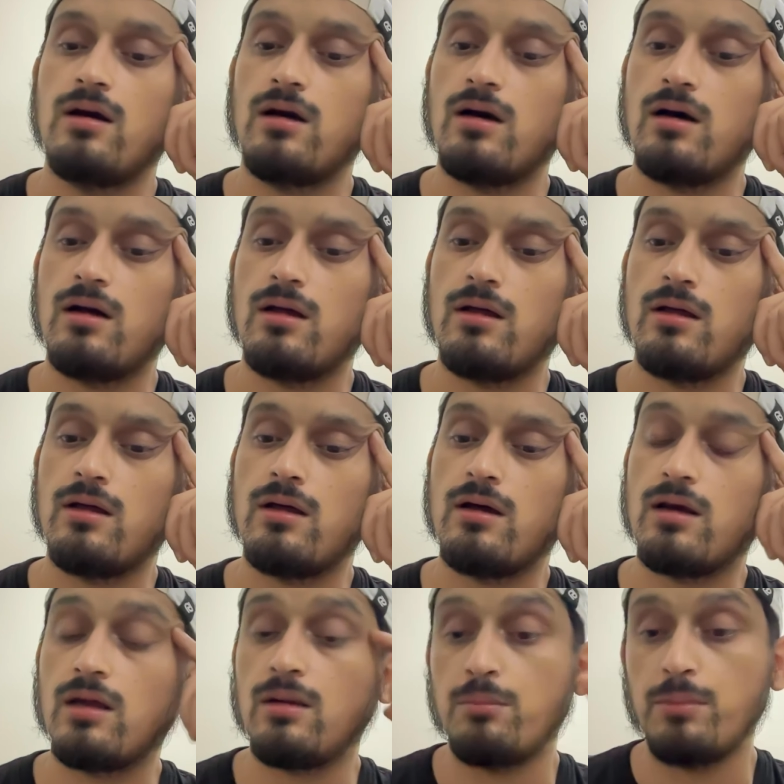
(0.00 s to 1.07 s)

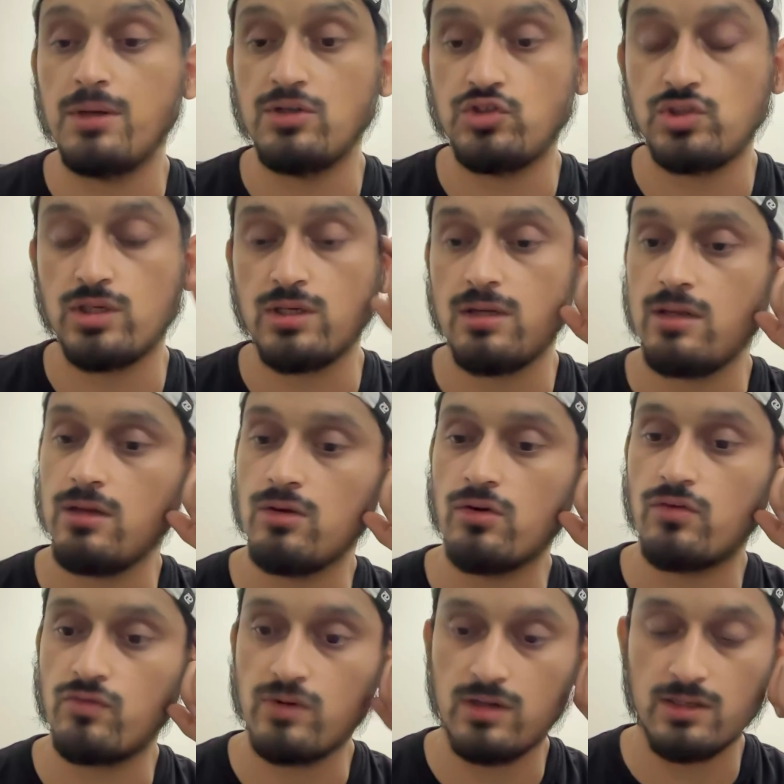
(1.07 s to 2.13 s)
in Midjourney or
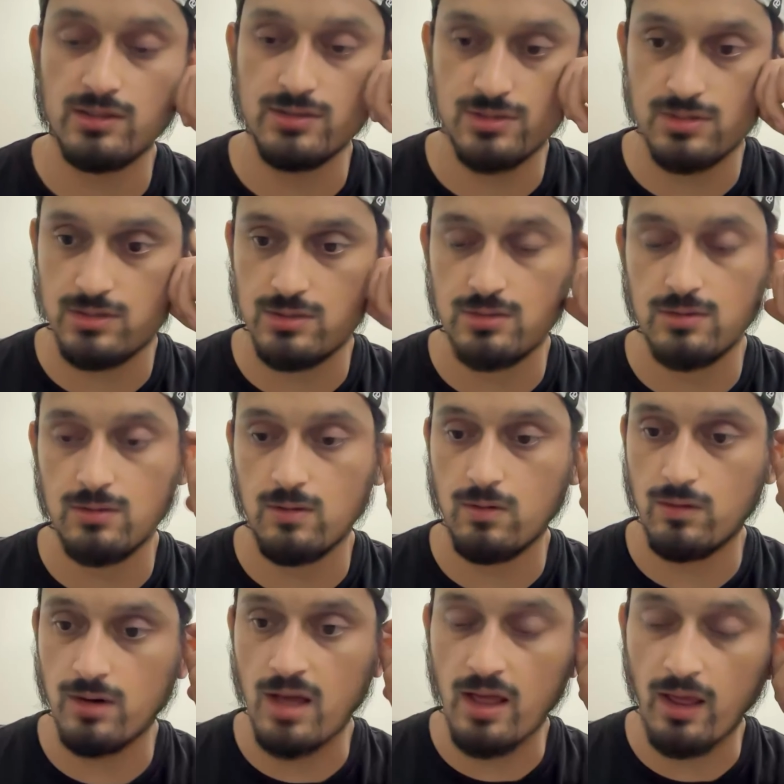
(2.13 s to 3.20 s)
Flux
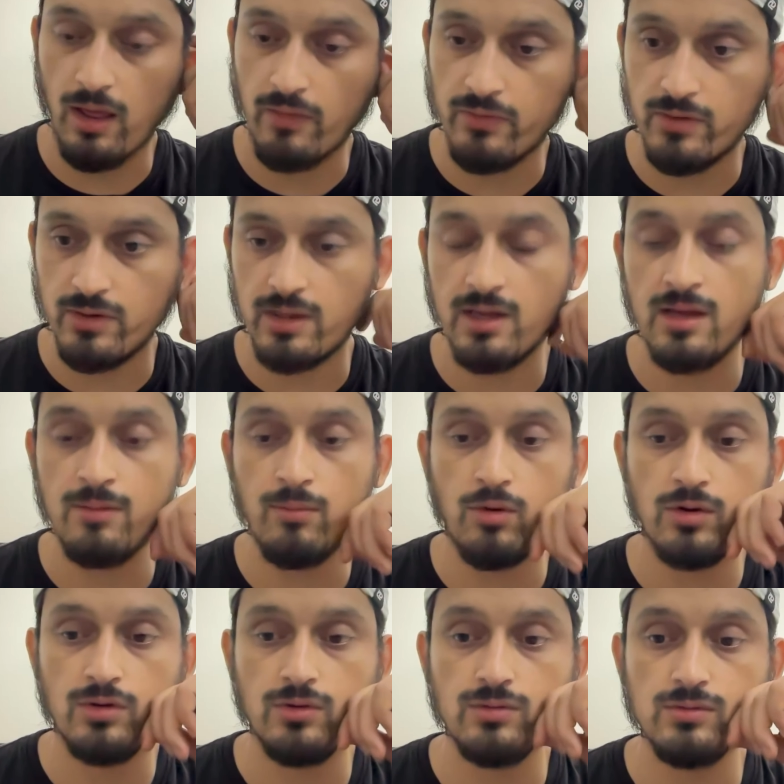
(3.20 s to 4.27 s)
or other AI
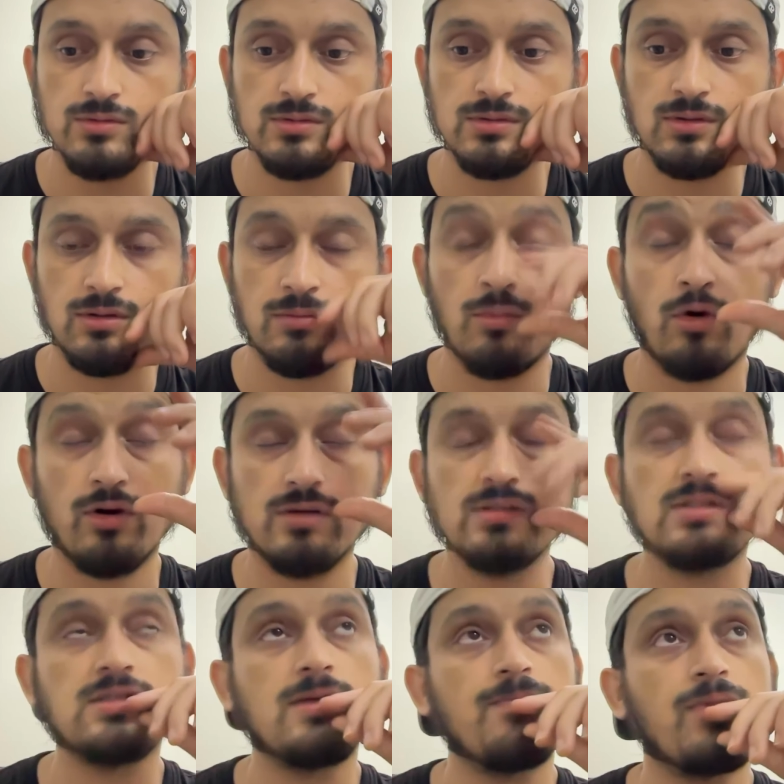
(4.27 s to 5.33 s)
modules or
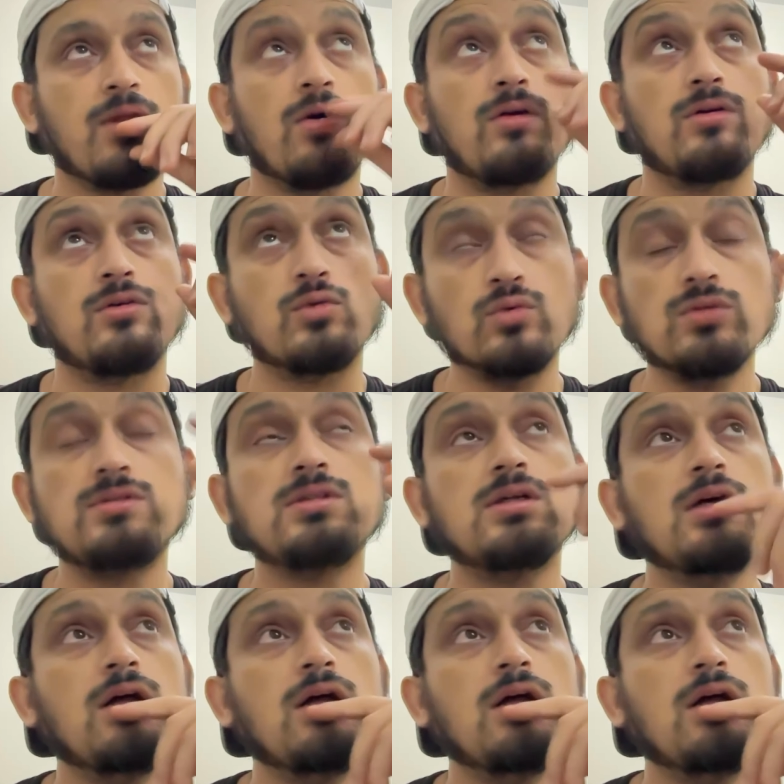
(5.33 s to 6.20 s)
models or tools,